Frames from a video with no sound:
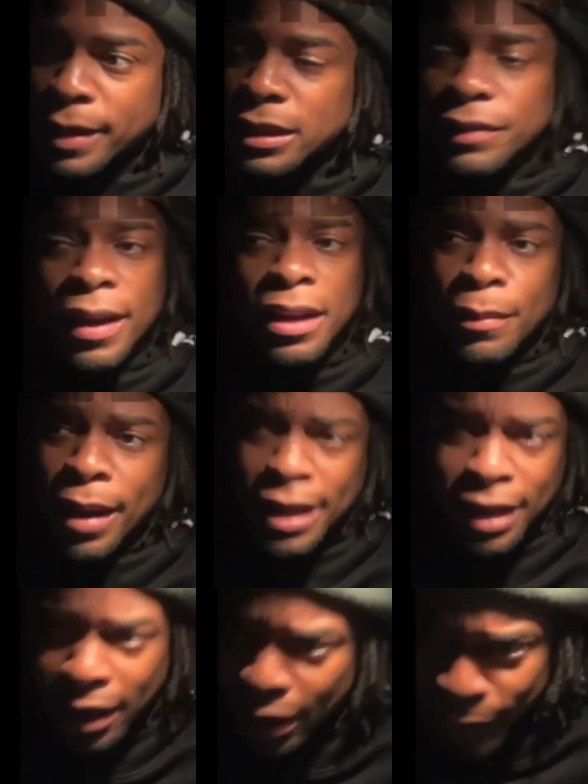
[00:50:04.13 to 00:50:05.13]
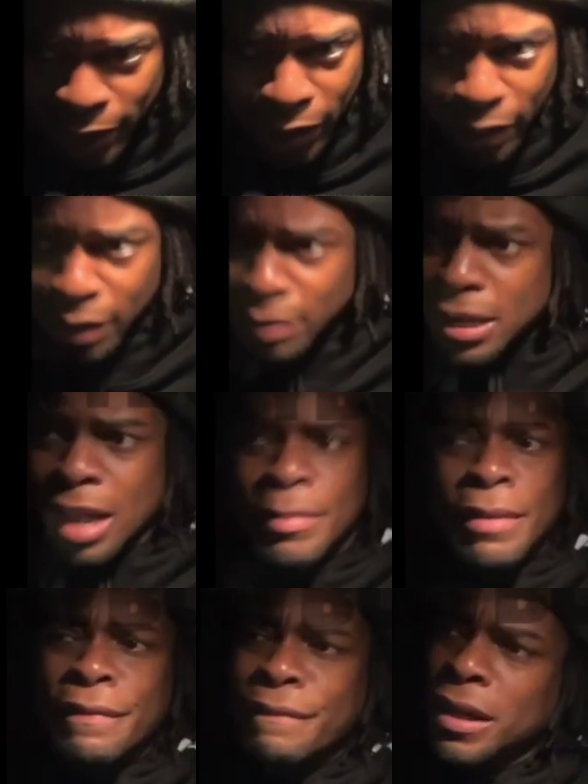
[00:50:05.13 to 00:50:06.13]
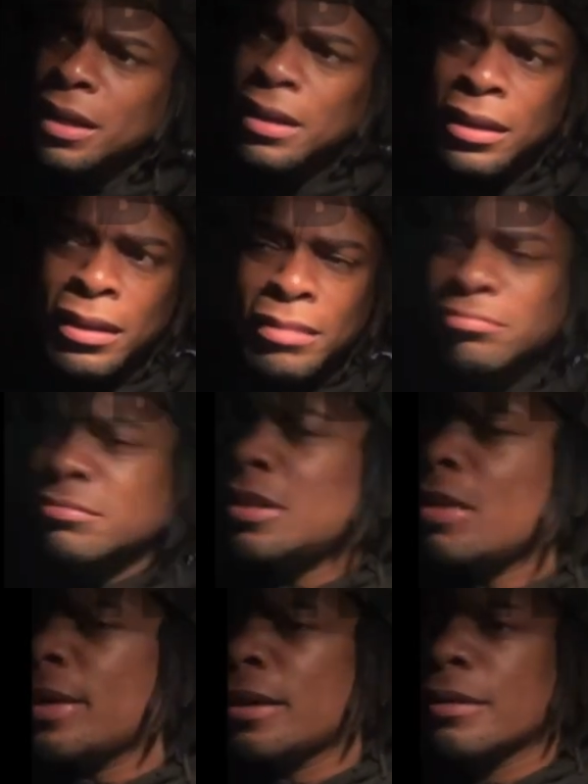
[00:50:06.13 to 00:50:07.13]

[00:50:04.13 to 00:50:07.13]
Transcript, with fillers: Especially if ain't nobody coming, girl. You got me fucked up. No,